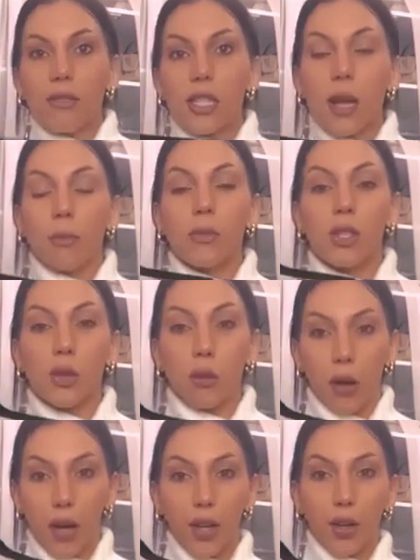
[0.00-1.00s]
of some
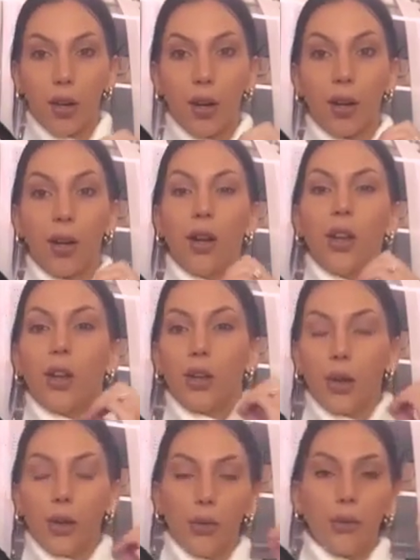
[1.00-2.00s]
sort, you're
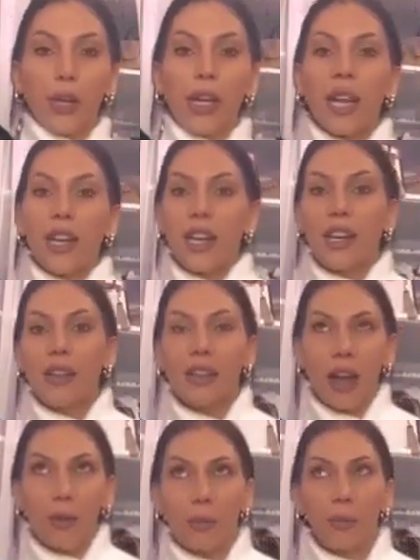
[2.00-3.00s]
creating
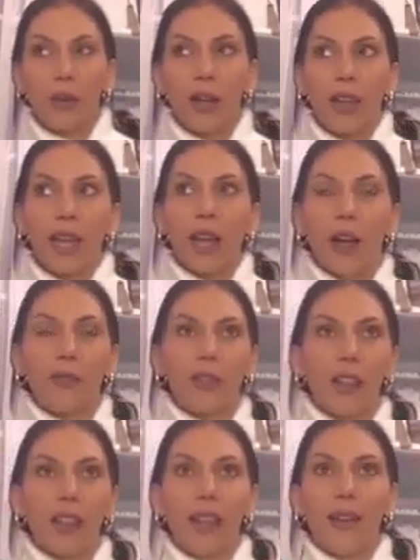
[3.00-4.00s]
that really
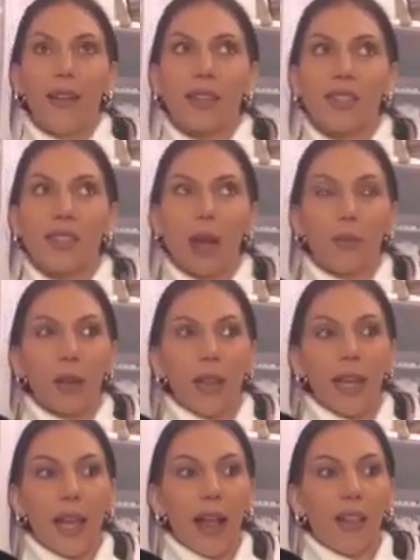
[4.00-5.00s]
effortless, that
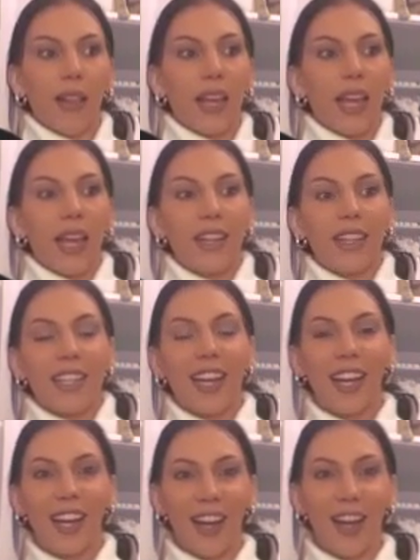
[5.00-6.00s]
really elegant,
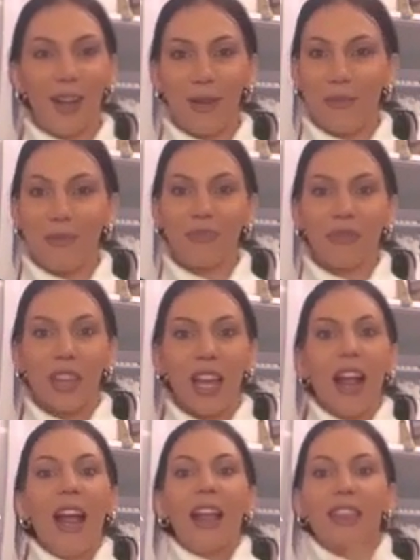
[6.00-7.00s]

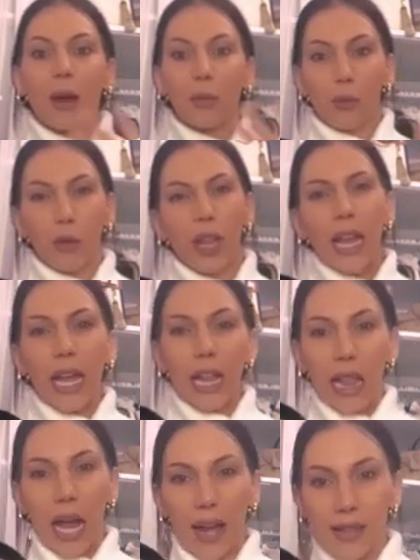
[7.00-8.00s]
that really
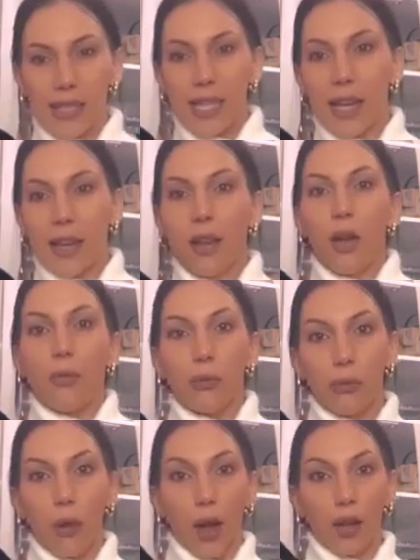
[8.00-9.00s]
classic
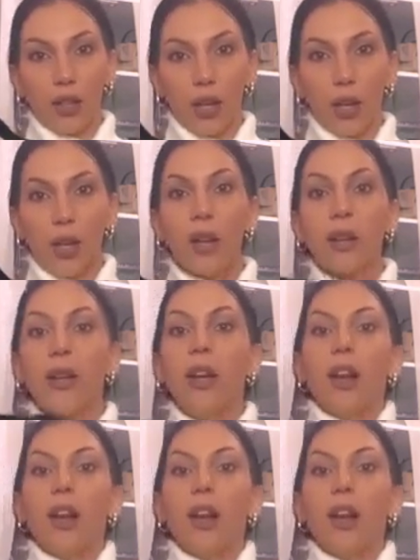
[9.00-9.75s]
fall look.